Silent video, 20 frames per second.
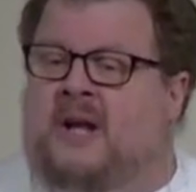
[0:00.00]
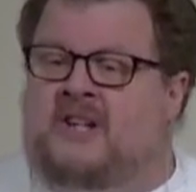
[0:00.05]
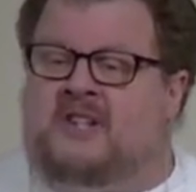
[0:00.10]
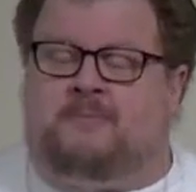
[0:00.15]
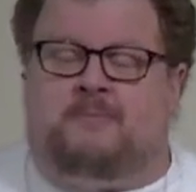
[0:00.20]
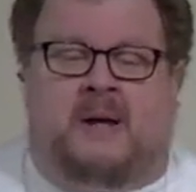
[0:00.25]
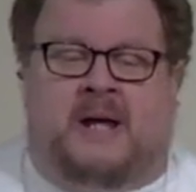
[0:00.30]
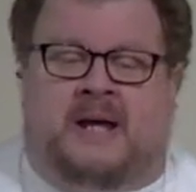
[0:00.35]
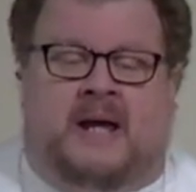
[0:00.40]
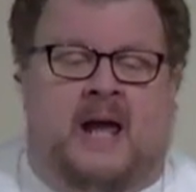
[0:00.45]

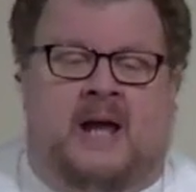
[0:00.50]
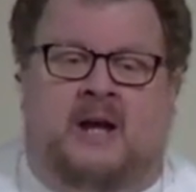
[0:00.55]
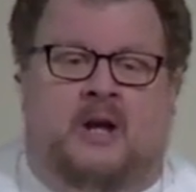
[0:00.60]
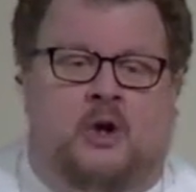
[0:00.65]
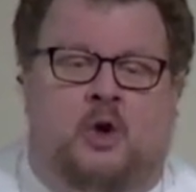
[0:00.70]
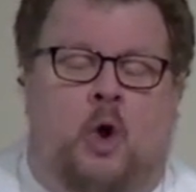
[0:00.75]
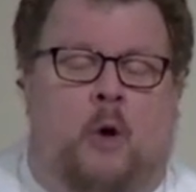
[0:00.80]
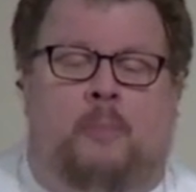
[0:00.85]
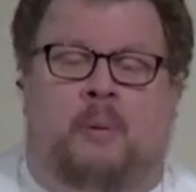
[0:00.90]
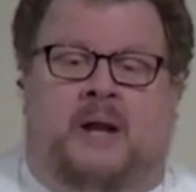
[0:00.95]
speaking,
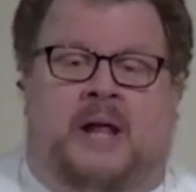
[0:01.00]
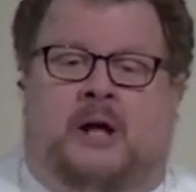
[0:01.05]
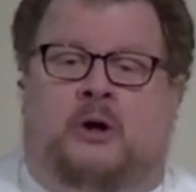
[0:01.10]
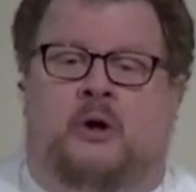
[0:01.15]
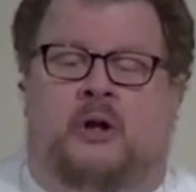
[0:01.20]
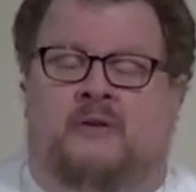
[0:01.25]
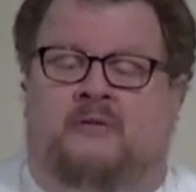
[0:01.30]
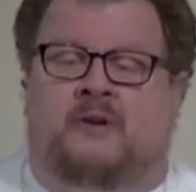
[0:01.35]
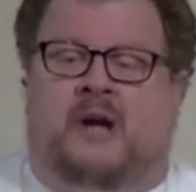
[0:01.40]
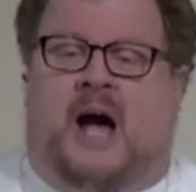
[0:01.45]
nobody
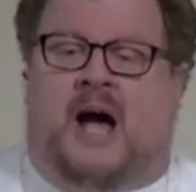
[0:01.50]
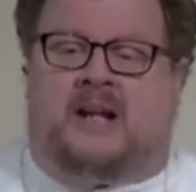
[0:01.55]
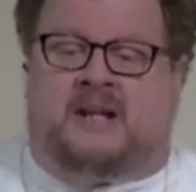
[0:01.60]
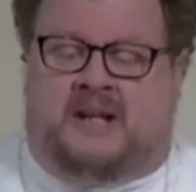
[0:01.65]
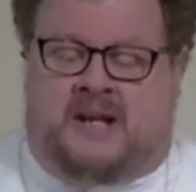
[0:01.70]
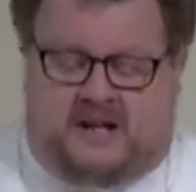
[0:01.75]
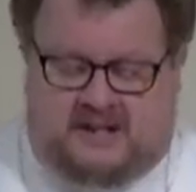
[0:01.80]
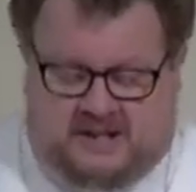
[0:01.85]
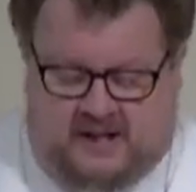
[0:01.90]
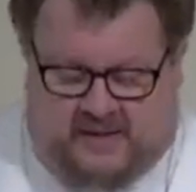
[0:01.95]
could have
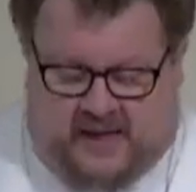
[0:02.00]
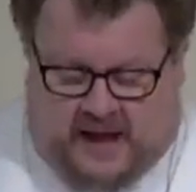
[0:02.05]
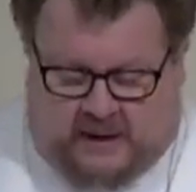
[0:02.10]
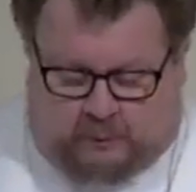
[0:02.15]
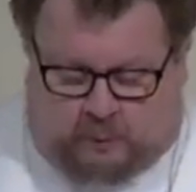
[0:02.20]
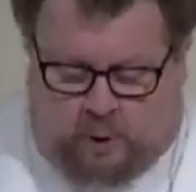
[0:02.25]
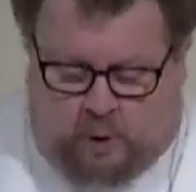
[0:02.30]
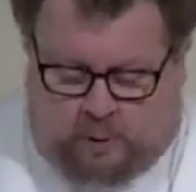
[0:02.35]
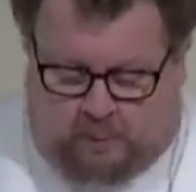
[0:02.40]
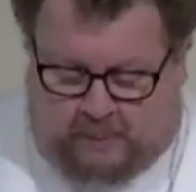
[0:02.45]
gotten into that
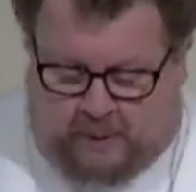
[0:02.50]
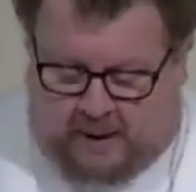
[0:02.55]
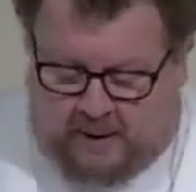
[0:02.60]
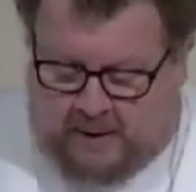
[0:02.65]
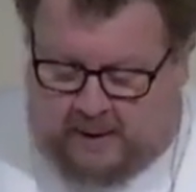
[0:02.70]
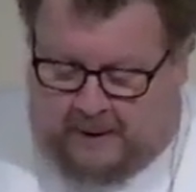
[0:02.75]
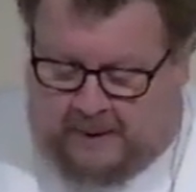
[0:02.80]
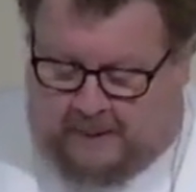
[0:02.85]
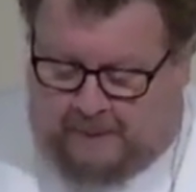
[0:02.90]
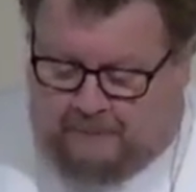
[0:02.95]
room.
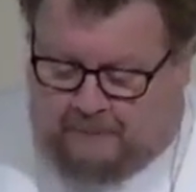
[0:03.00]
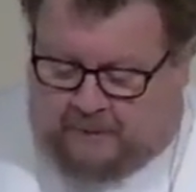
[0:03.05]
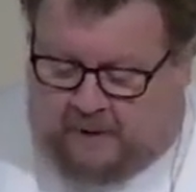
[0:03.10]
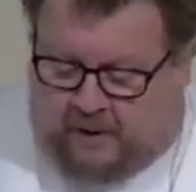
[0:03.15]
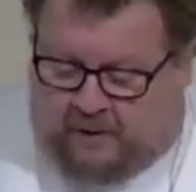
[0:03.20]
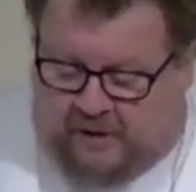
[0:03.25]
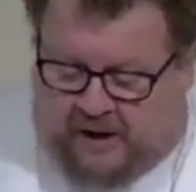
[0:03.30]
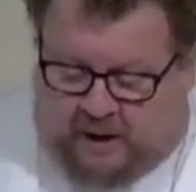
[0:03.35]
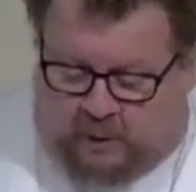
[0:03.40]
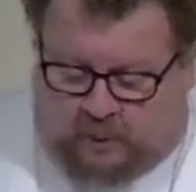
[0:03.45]

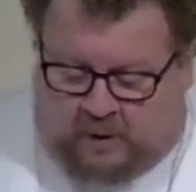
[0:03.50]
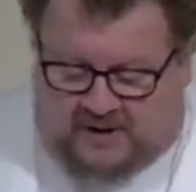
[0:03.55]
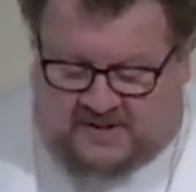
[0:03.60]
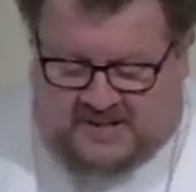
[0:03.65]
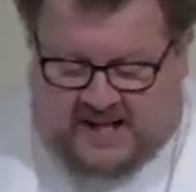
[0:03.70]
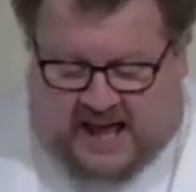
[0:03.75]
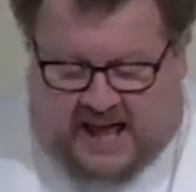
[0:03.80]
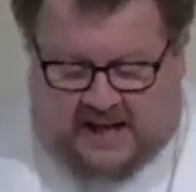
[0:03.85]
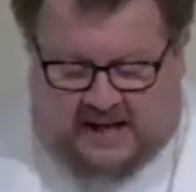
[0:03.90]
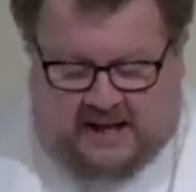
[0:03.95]
There were
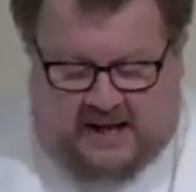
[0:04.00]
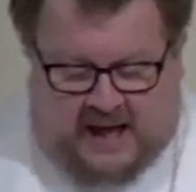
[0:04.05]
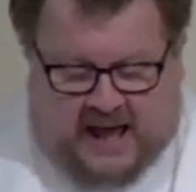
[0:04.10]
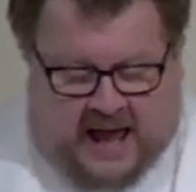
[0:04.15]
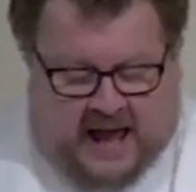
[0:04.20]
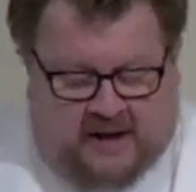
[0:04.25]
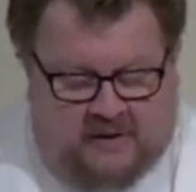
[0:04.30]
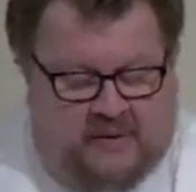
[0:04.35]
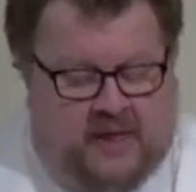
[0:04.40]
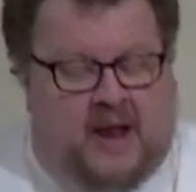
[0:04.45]
10
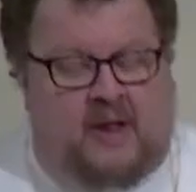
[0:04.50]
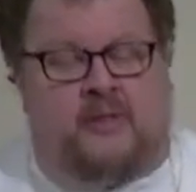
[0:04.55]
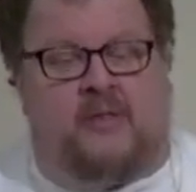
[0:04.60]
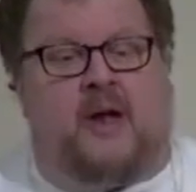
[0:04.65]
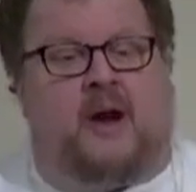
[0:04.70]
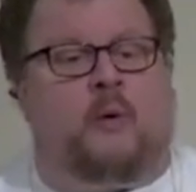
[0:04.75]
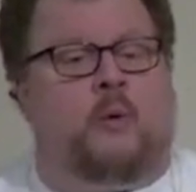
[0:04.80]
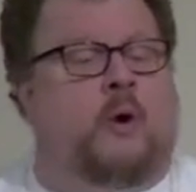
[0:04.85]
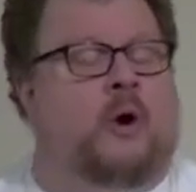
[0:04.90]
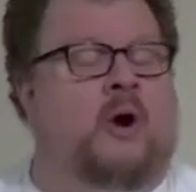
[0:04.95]
and then
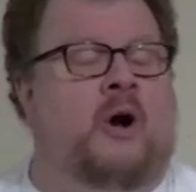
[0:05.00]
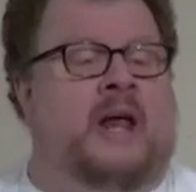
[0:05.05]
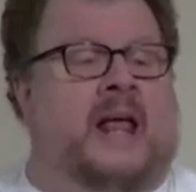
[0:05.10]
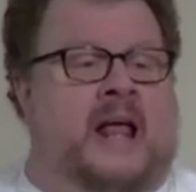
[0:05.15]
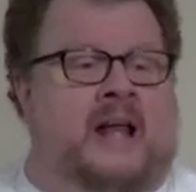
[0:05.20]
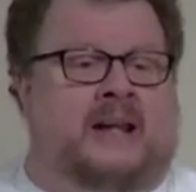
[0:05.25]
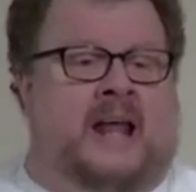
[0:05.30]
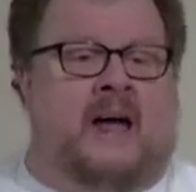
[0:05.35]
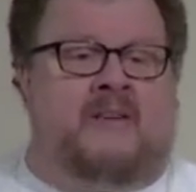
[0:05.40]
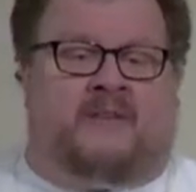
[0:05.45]
there were
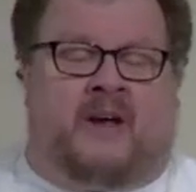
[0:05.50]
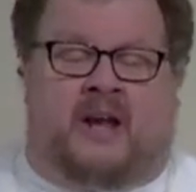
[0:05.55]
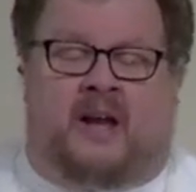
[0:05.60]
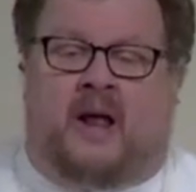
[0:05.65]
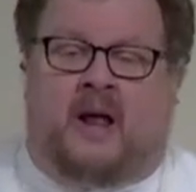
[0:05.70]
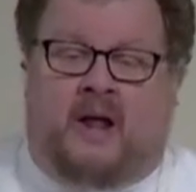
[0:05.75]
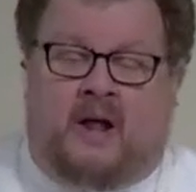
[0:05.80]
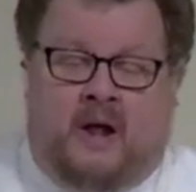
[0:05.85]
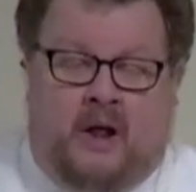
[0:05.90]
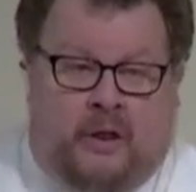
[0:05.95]
11.
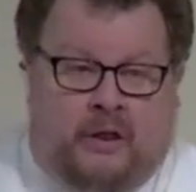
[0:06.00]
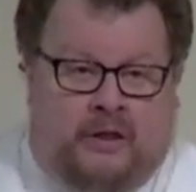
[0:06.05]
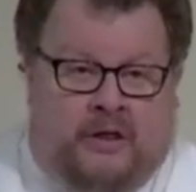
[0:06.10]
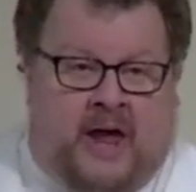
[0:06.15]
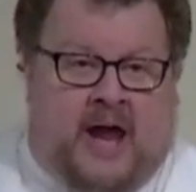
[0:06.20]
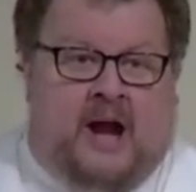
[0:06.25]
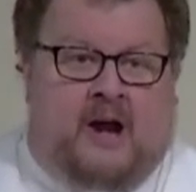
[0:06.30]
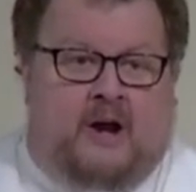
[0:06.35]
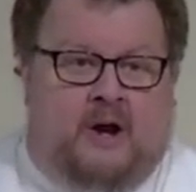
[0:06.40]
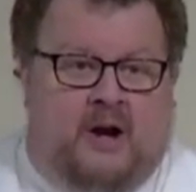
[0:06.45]

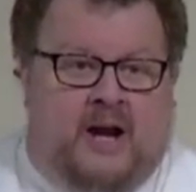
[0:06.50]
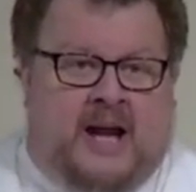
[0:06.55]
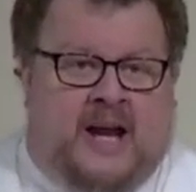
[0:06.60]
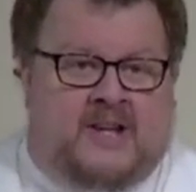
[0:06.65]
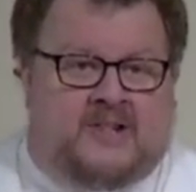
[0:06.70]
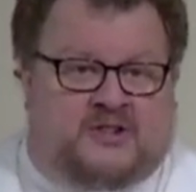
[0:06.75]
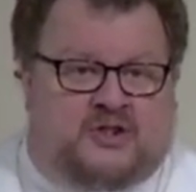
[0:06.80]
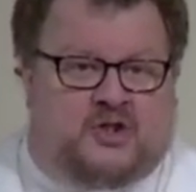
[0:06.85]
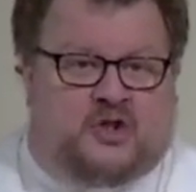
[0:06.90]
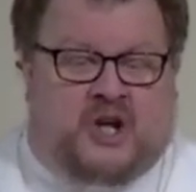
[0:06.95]
There
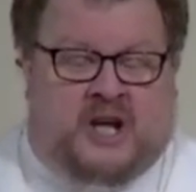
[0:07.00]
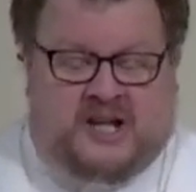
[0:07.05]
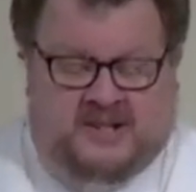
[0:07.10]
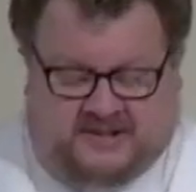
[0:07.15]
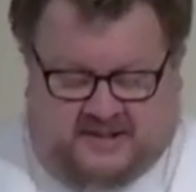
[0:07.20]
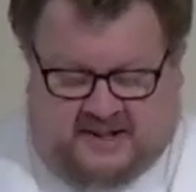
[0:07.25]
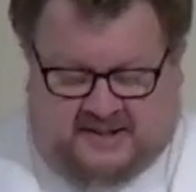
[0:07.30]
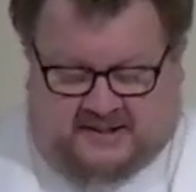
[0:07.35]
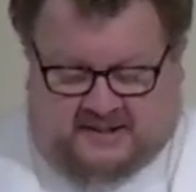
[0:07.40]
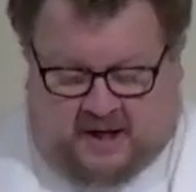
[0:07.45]
is
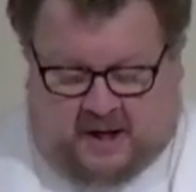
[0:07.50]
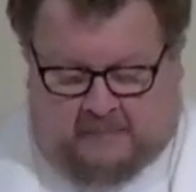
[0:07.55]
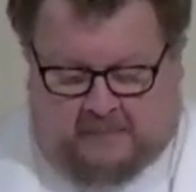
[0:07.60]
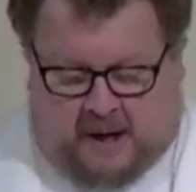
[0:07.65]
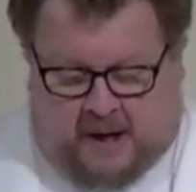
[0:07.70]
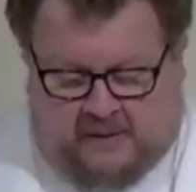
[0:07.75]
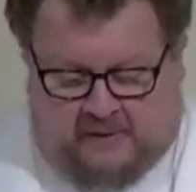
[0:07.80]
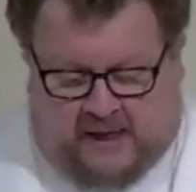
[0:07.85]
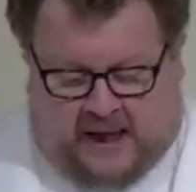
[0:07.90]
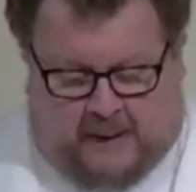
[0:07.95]
Jesus
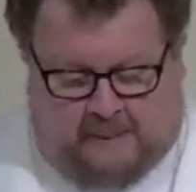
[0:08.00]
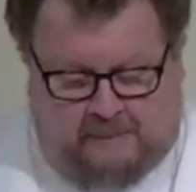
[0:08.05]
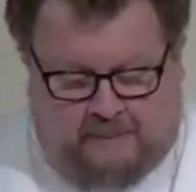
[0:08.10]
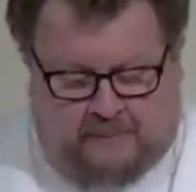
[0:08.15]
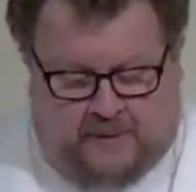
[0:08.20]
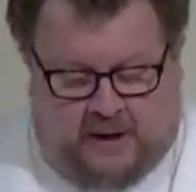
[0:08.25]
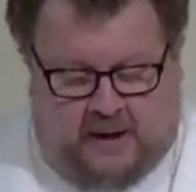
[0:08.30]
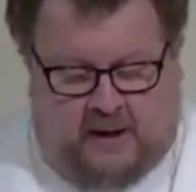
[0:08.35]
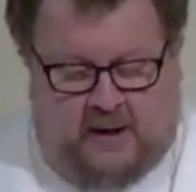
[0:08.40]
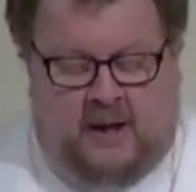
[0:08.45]
among them.
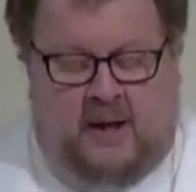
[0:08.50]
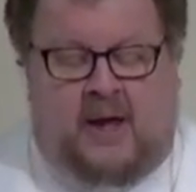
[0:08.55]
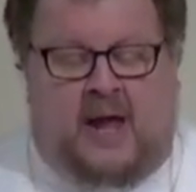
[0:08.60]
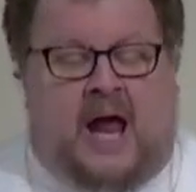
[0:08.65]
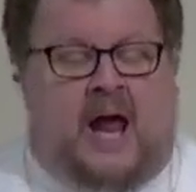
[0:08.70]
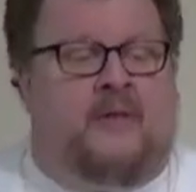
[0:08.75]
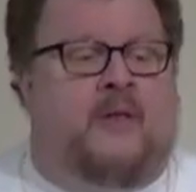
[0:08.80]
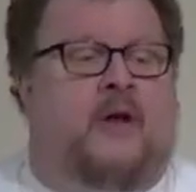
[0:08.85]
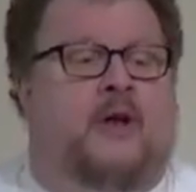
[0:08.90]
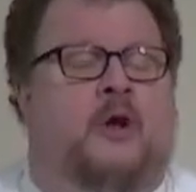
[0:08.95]

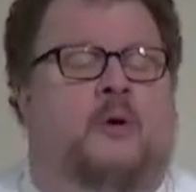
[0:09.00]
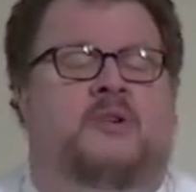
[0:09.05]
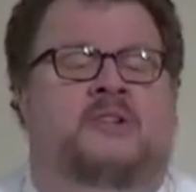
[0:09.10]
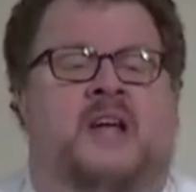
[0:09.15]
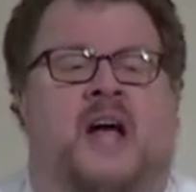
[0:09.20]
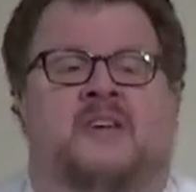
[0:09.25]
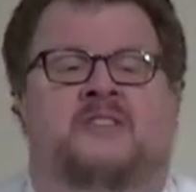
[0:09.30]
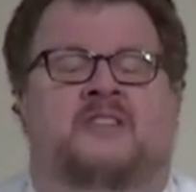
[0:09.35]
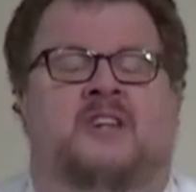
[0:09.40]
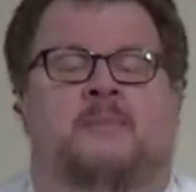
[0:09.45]
And the New
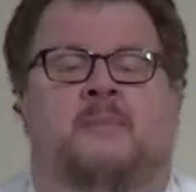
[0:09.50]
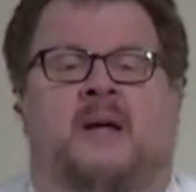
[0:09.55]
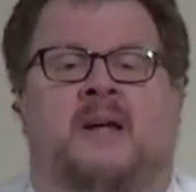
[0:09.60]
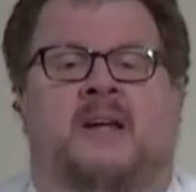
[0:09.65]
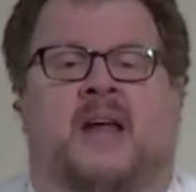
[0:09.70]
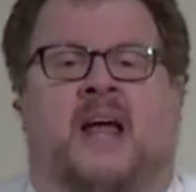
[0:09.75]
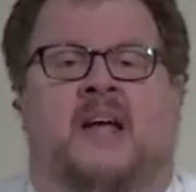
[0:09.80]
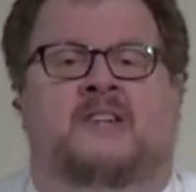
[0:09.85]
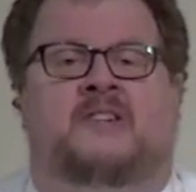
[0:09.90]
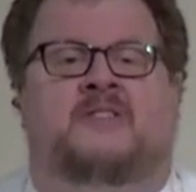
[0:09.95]
Testament
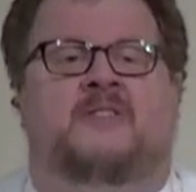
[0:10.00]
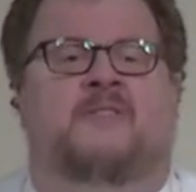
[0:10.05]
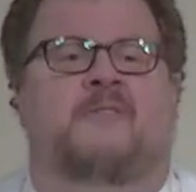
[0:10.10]
is